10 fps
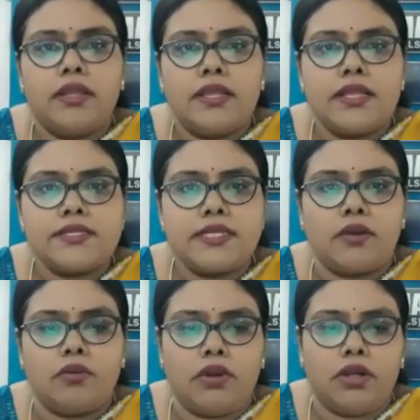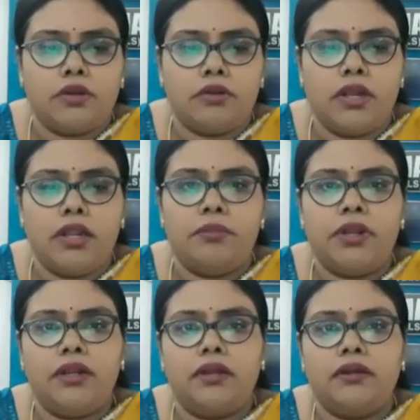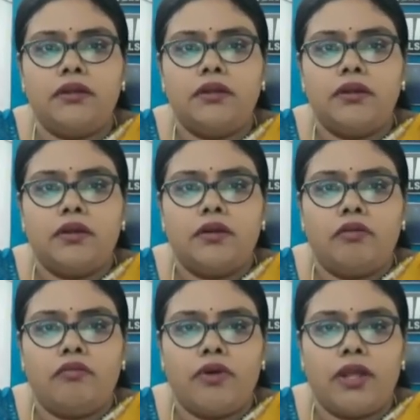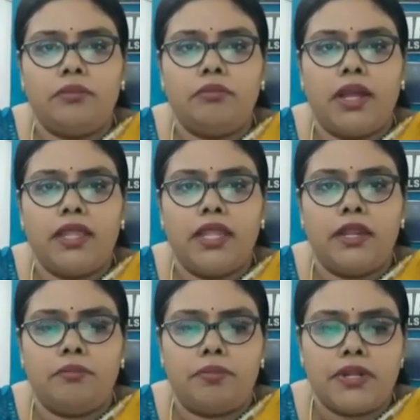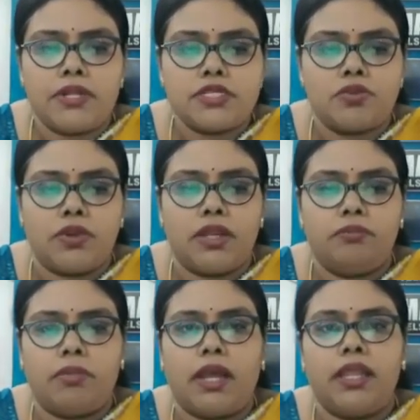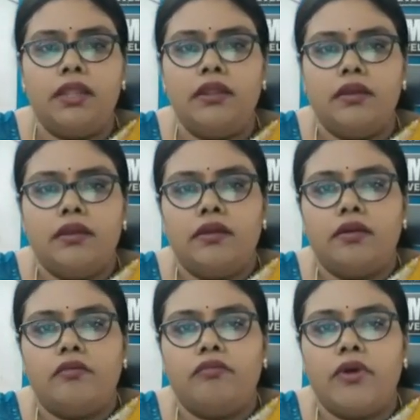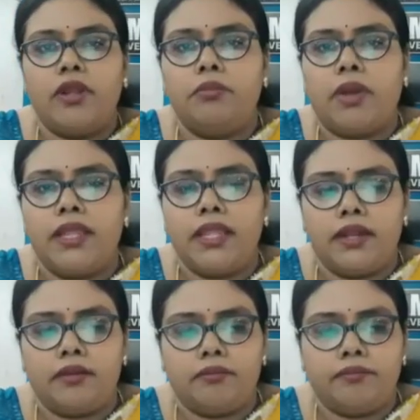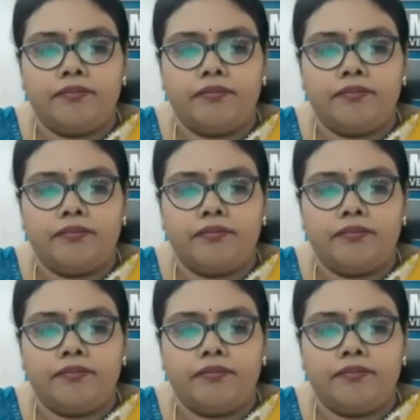is equal to limit 1 by n plus 1 by 1 by n.